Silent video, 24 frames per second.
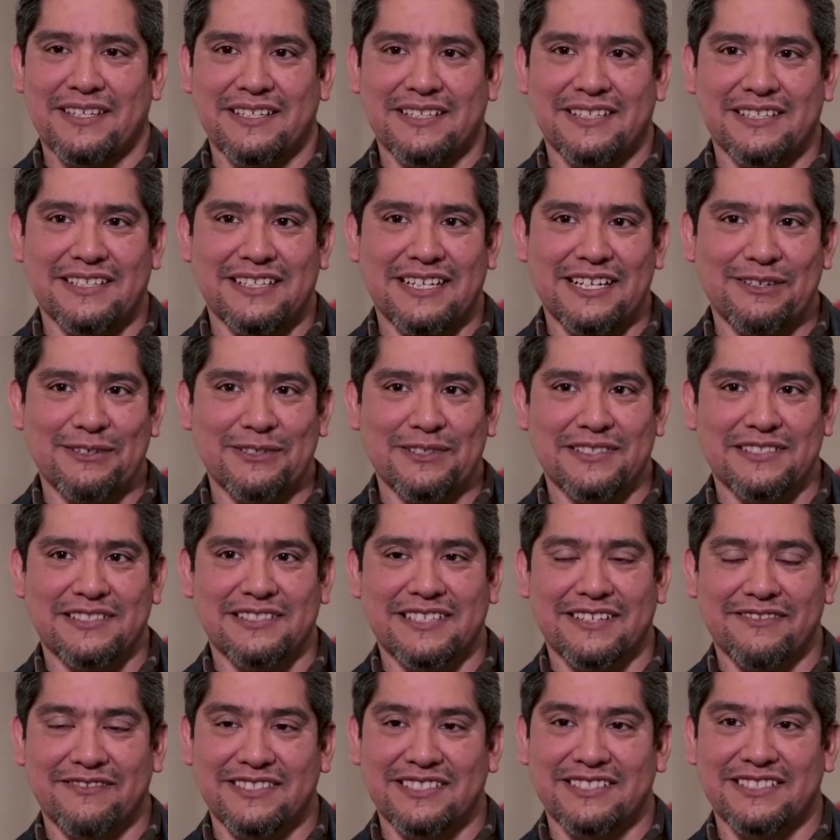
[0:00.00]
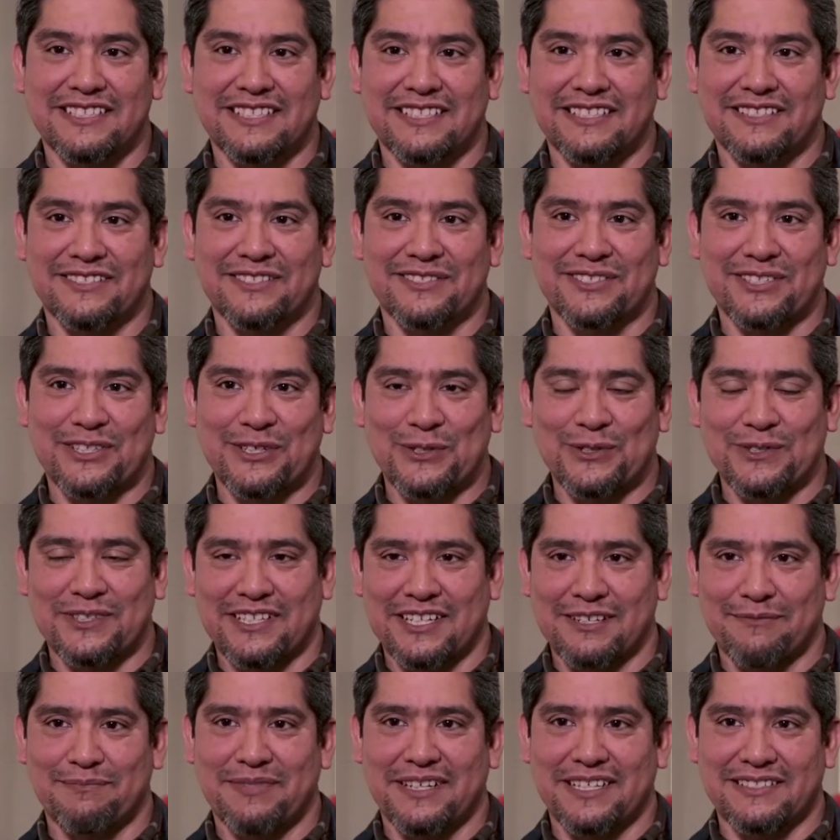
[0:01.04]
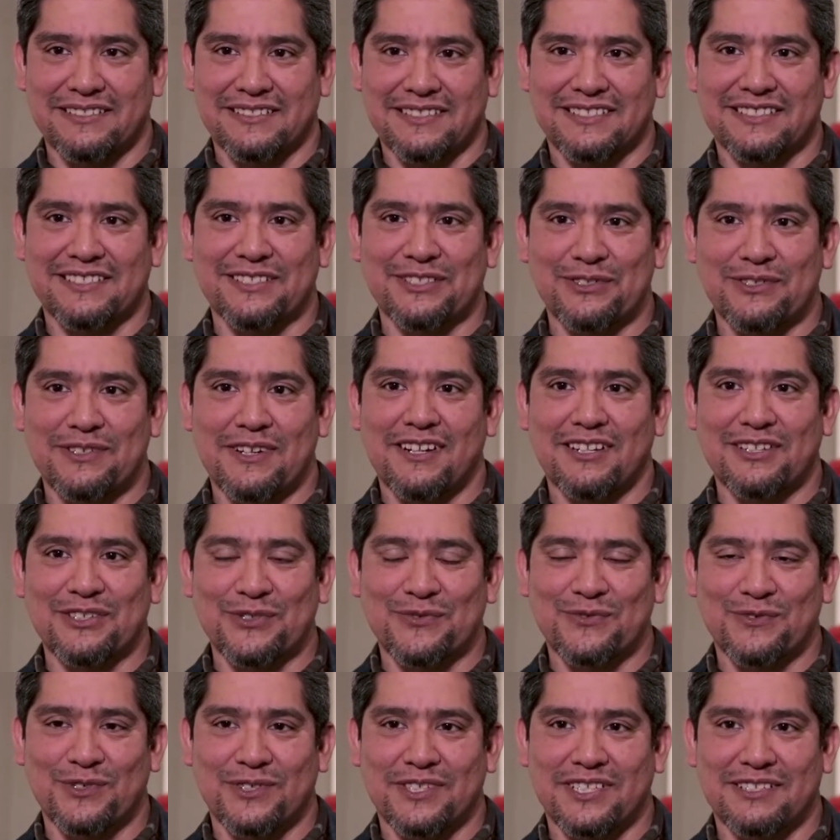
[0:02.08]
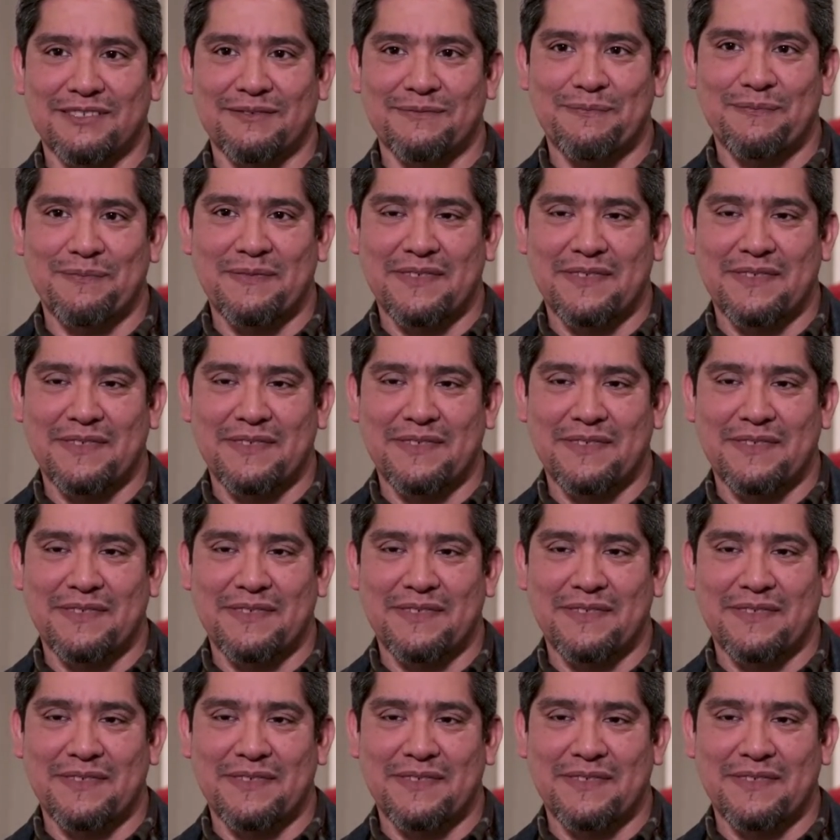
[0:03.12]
I was 17 years old and I paid $600 for it.